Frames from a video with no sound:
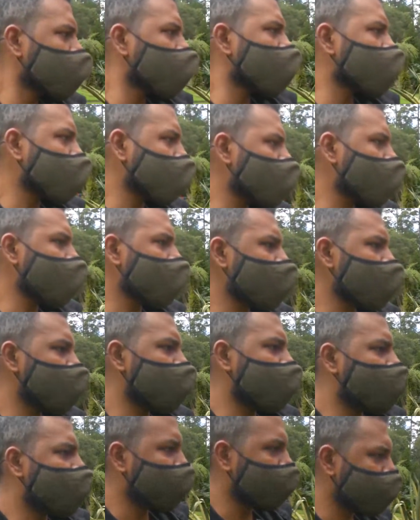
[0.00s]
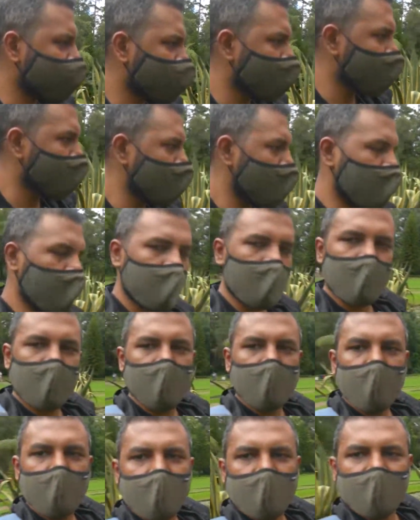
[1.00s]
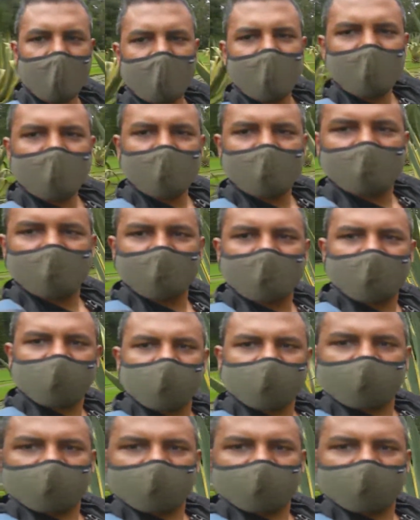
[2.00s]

Couple of birds,